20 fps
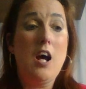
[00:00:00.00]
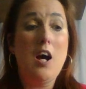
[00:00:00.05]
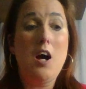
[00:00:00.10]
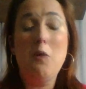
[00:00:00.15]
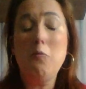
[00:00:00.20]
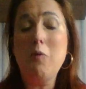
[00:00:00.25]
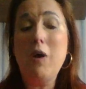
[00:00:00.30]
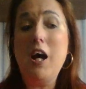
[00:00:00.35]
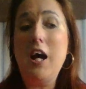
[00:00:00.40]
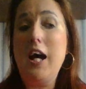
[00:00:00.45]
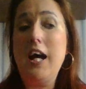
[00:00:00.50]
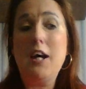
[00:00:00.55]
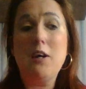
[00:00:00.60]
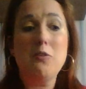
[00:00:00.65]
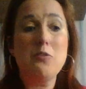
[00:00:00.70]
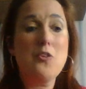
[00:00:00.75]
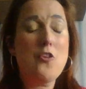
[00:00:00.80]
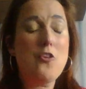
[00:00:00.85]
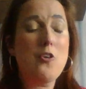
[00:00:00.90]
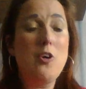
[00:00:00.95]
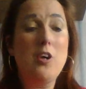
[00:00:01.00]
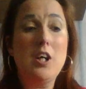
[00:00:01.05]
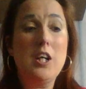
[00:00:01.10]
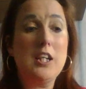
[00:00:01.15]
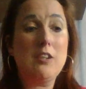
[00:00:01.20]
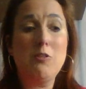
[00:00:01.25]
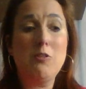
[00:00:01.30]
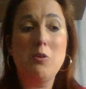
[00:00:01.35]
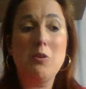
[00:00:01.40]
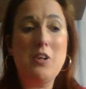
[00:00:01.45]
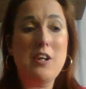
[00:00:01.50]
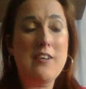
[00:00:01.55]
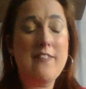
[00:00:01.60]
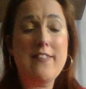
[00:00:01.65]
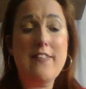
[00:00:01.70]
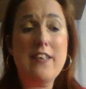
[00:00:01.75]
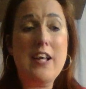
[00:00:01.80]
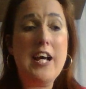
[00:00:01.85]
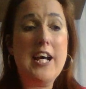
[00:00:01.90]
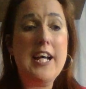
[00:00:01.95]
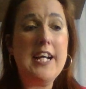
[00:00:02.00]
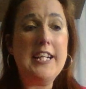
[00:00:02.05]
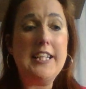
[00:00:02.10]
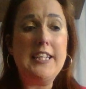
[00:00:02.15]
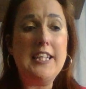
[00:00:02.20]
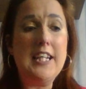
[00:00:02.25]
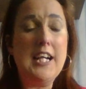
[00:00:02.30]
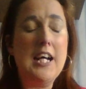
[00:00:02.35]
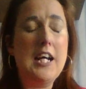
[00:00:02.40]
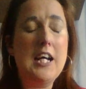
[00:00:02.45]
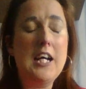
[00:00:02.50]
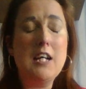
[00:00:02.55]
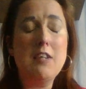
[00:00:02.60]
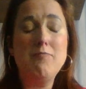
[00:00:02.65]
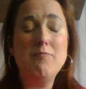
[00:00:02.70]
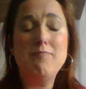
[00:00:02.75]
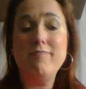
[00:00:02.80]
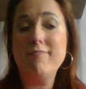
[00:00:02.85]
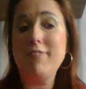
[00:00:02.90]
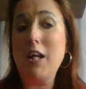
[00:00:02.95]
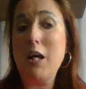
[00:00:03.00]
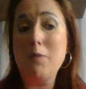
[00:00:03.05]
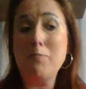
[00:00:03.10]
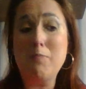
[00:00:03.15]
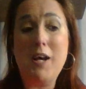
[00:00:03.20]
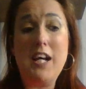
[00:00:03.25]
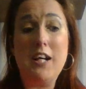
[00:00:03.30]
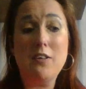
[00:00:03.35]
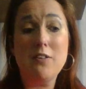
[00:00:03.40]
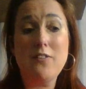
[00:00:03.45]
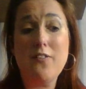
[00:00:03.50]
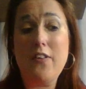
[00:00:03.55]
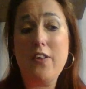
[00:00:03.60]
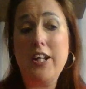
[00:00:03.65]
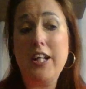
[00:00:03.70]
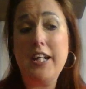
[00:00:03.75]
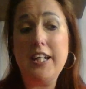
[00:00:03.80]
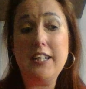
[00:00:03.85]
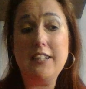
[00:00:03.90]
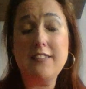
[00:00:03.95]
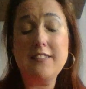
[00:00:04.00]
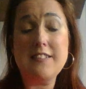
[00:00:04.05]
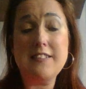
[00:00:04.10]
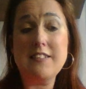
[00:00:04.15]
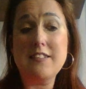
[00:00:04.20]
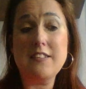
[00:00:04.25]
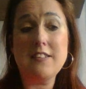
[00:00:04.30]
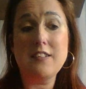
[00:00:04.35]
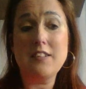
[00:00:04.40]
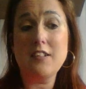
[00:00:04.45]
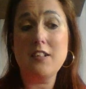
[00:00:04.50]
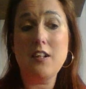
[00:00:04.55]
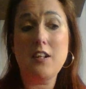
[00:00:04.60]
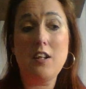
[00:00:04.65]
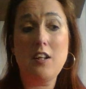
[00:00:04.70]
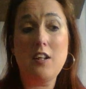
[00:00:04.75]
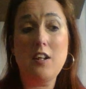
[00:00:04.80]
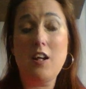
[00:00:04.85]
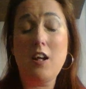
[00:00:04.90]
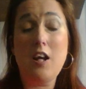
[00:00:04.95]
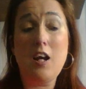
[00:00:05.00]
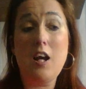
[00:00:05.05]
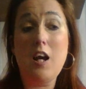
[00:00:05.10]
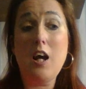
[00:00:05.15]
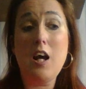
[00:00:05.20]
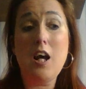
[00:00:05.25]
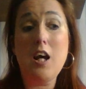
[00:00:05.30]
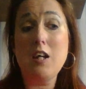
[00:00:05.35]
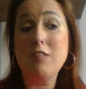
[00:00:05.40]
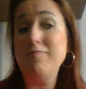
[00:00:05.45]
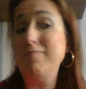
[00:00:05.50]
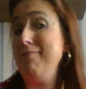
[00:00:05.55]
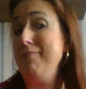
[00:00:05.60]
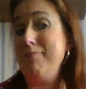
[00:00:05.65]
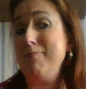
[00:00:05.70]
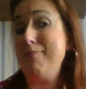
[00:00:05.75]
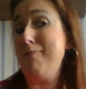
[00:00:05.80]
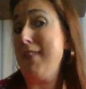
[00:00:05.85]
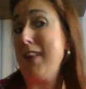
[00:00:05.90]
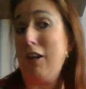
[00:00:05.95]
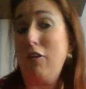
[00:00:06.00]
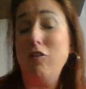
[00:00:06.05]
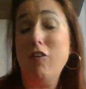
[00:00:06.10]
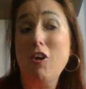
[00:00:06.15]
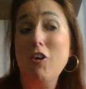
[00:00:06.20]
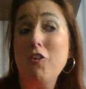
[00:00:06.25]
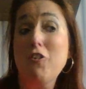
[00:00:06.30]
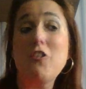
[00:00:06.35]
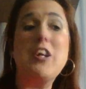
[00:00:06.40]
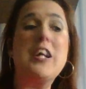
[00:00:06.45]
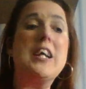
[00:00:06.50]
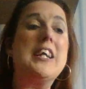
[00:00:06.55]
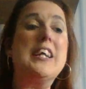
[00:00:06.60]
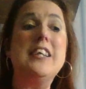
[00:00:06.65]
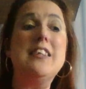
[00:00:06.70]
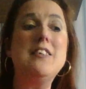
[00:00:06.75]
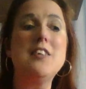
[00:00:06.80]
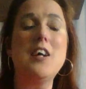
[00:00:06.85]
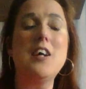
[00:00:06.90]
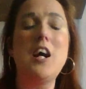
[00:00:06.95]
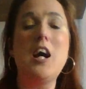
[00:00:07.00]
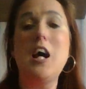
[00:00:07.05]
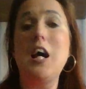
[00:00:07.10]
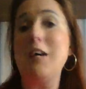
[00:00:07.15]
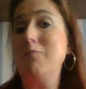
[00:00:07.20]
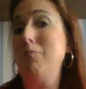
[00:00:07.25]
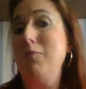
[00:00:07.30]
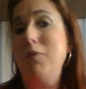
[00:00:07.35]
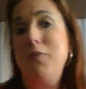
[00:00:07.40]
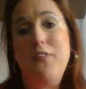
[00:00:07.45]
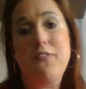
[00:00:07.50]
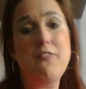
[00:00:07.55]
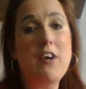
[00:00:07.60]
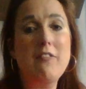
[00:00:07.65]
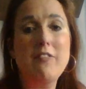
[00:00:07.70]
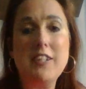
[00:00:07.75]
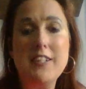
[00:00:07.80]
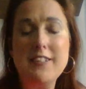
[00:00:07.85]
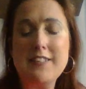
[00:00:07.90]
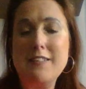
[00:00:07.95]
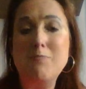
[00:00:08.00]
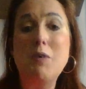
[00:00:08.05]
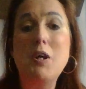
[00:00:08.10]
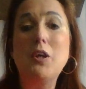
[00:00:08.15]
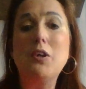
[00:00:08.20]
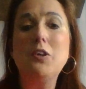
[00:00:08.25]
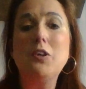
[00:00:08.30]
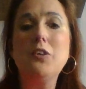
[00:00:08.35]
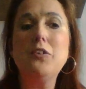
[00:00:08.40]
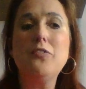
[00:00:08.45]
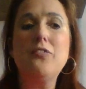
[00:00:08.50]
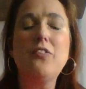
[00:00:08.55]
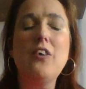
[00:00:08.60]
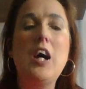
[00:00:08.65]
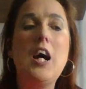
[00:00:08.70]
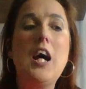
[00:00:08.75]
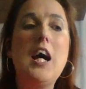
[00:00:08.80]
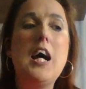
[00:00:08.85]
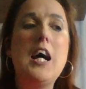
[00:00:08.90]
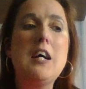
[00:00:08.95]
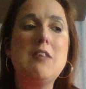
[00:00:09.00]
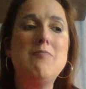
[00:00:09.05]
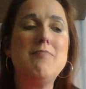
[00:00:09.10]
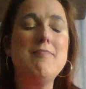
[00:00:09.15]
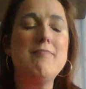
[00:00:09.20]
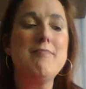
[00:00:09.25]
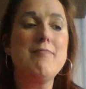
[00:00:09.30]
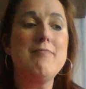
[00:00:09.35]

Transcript: what else could, uh, could I say um, about it? Um, the crossing um, was very smooth. Um,